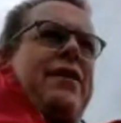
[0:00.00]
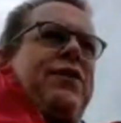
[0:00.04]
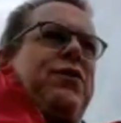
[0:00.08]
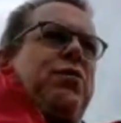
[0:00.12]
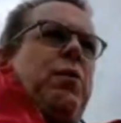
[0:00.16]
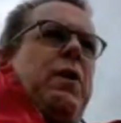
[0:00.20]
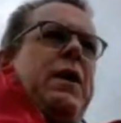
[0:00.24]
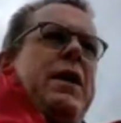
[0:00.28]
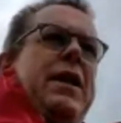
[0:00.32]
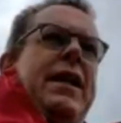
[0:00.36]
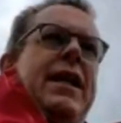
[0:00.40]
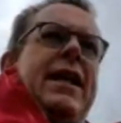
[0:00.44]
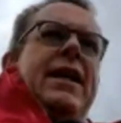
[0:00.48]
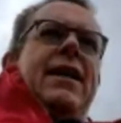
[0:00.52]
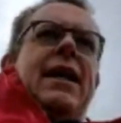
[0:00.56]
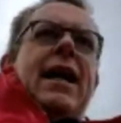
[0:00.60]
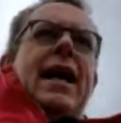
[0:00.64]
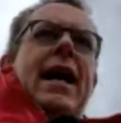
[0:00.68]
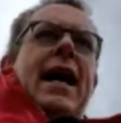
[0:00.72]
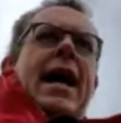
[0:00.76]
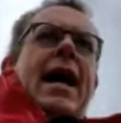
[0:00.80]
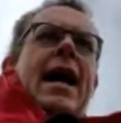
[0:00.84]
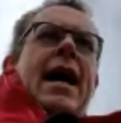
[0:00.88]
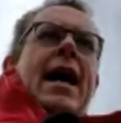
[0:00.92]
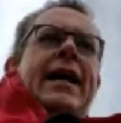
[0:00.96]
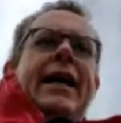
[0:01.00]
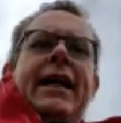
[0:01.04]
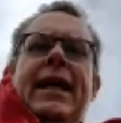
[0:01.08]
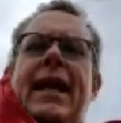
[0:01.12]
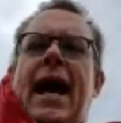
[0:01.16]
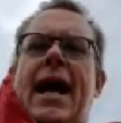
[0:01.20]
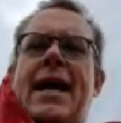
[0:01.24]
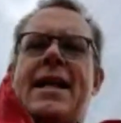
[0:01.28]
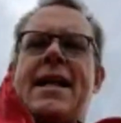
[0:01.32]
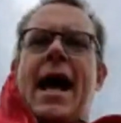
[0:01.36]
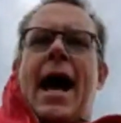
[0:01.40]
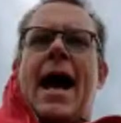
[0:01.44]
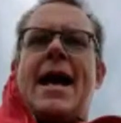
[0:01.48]
that's windy.
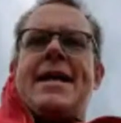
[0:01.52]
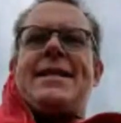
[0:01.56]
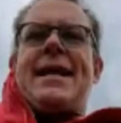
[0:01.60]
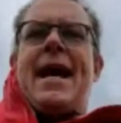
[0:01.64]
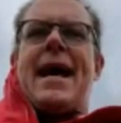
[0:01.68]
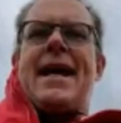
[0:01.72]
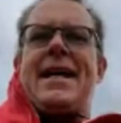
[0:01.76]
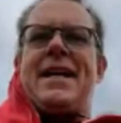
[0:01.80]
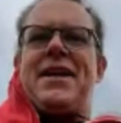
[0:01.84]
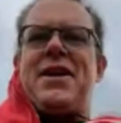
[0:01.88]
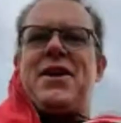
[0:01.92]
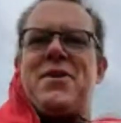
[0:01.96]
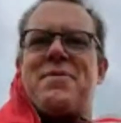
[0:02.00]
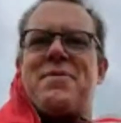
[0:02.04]
G'day, Nate. How you